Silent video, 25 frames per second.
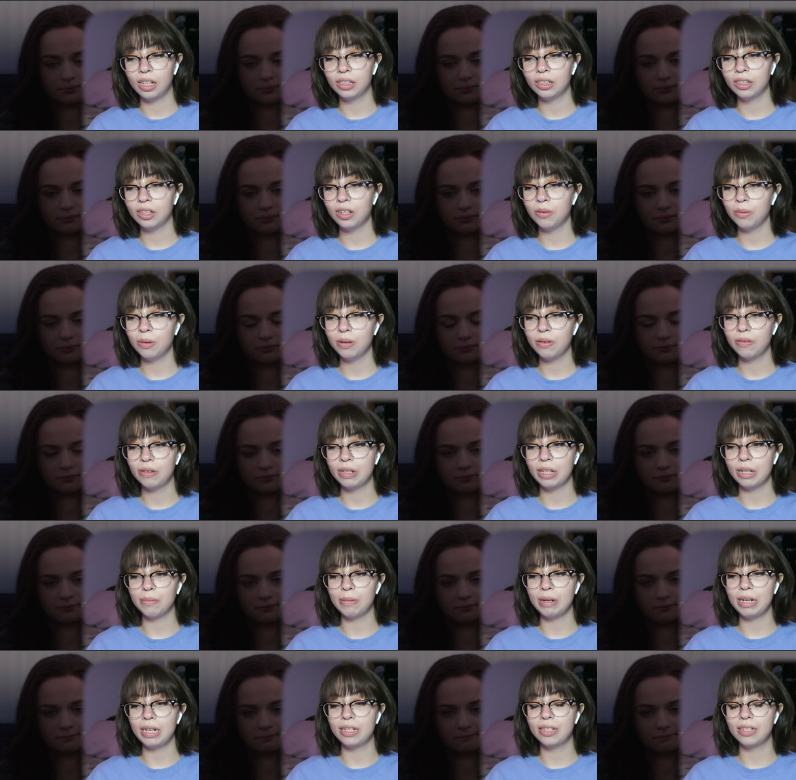Speaker 1: Don't know whether
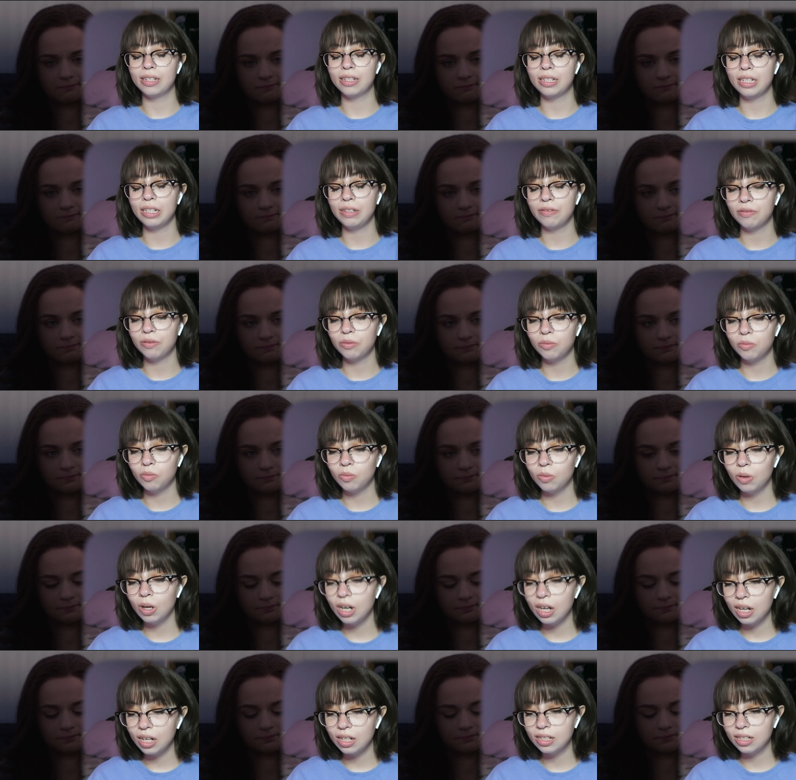that makes this even
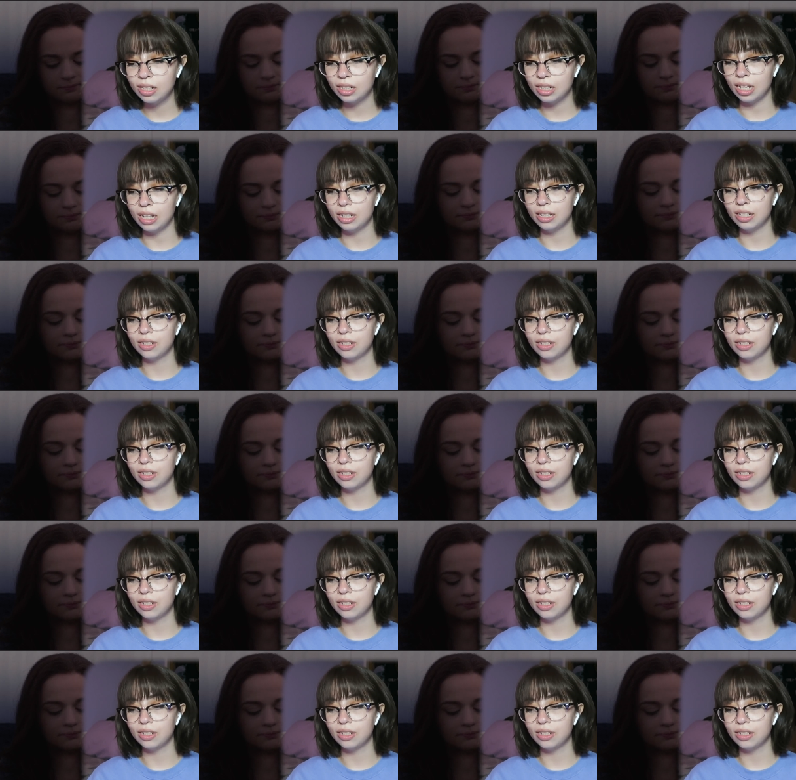worse then,